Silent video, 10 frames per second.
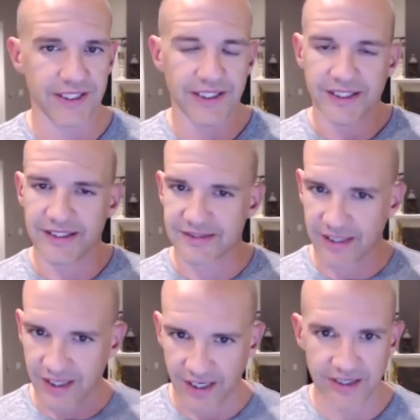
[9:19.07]
It's a
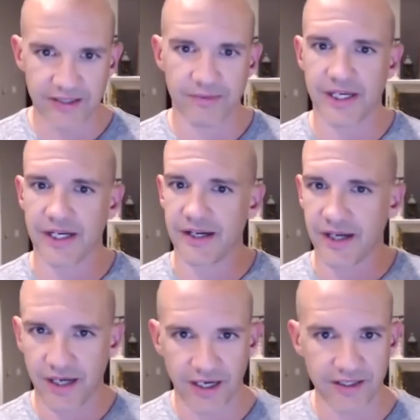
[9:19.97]
high demand,
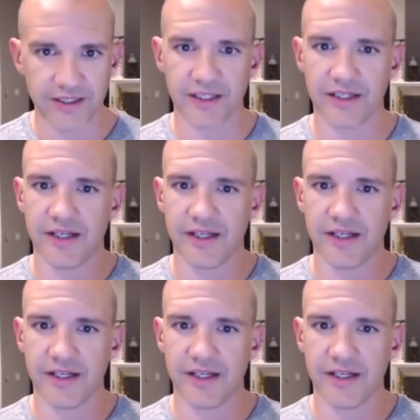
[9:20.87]
high need.